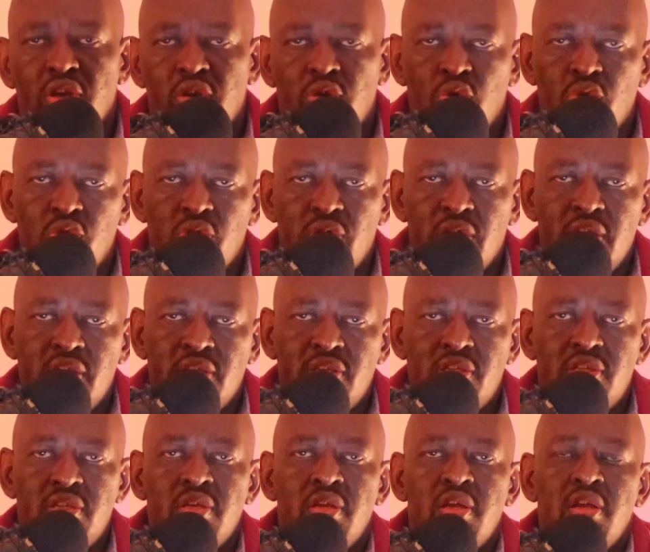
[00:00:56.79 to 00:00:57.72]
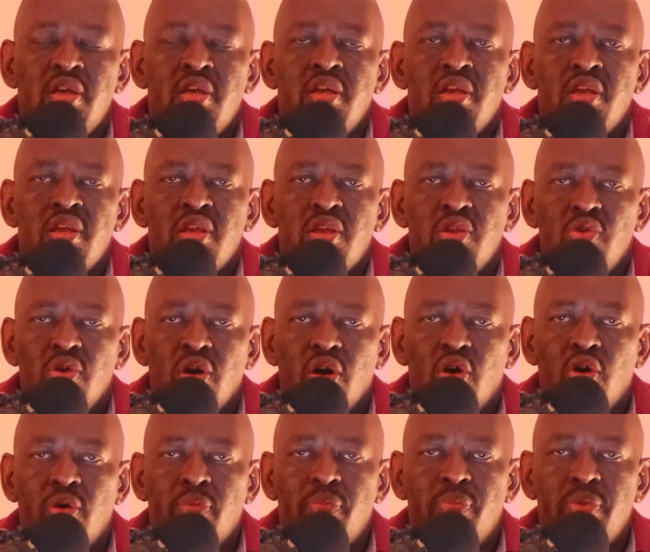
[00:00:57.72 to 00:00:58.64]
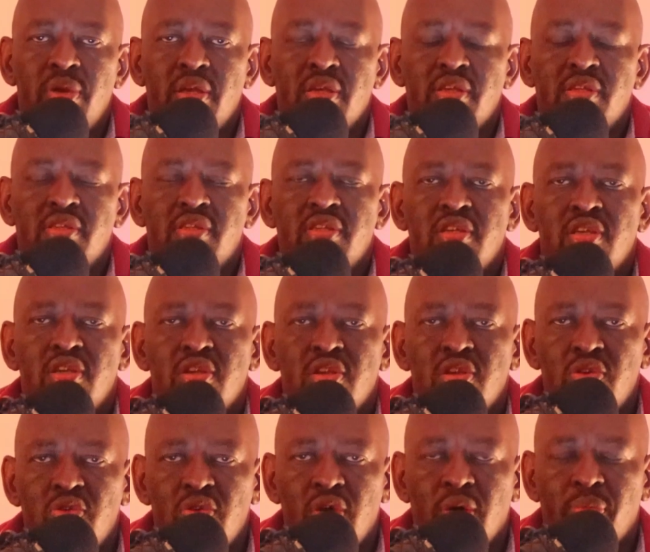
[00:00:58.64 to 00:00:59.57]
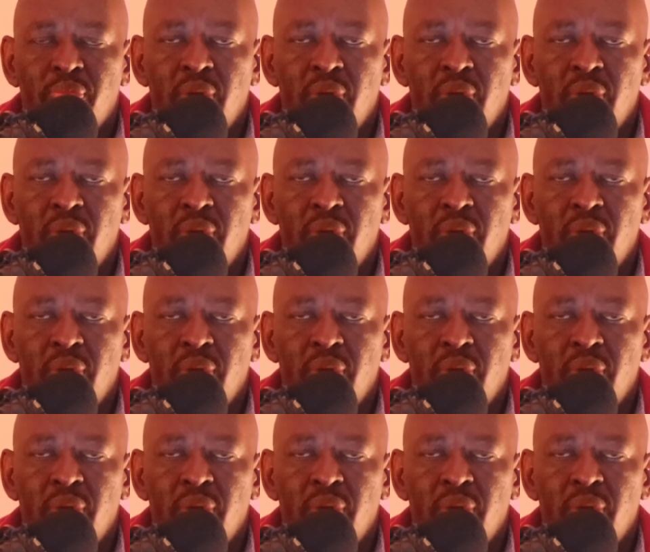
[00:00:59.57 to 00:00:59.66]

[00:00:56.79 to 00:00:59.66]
knowledge, your hobbies, your